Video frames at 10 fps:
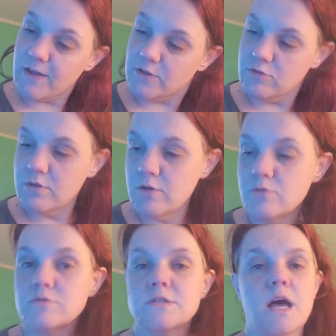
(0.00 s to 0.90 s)
I do
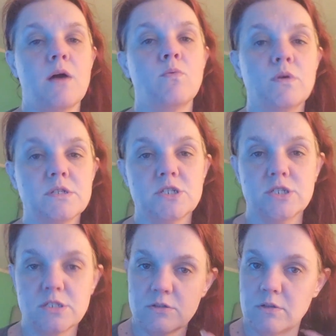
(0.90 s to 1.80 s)
those, I want to
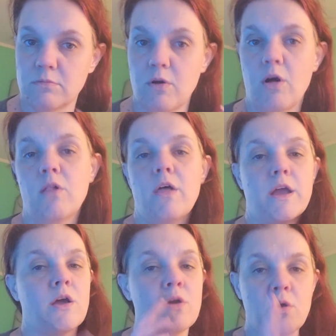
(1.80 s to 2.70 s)
just do them all
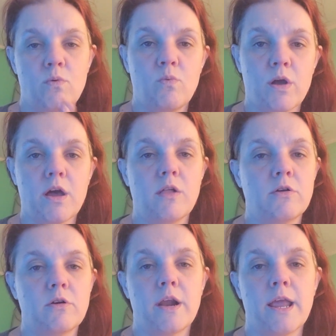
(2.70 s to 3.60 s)
like one
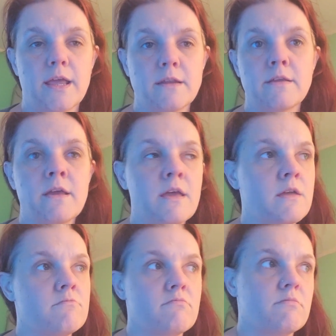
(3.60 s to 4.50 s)
color, and
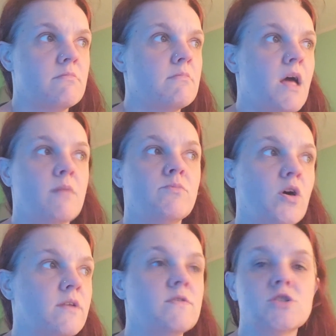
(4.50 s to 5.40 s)
I'm
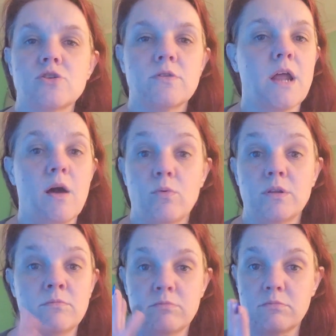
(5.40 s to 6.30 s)
not even sure that I
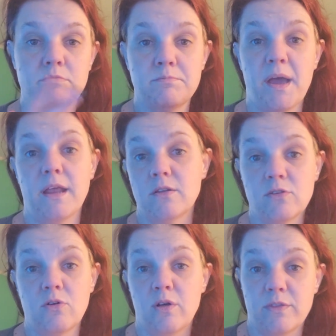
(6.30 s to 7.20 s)
would paint
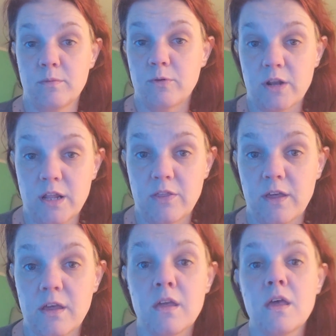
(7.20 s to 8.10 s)
on them or
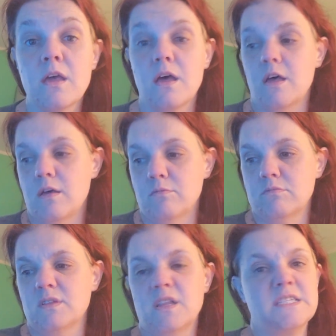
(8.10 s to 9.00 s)
anything,
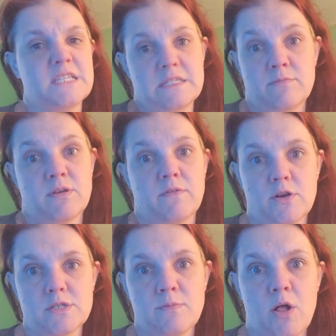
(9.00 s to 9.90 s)
unless it's something
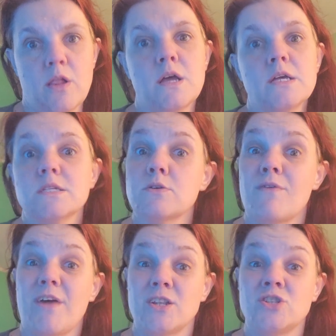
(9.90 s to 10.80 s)
very small. So
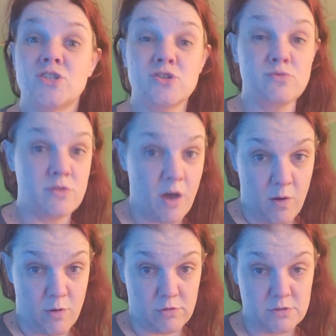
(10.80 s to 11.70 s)
if I do
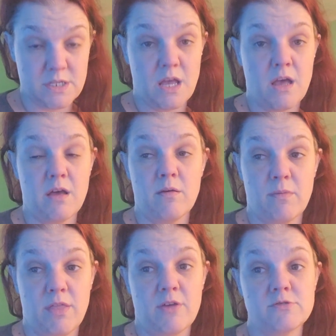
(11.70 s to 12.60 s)
those are
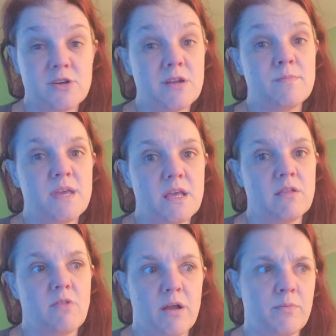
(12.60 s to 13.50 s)
going to be
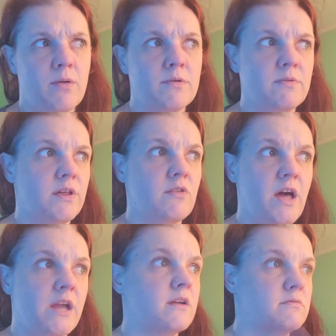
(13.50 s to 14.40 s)
like probably like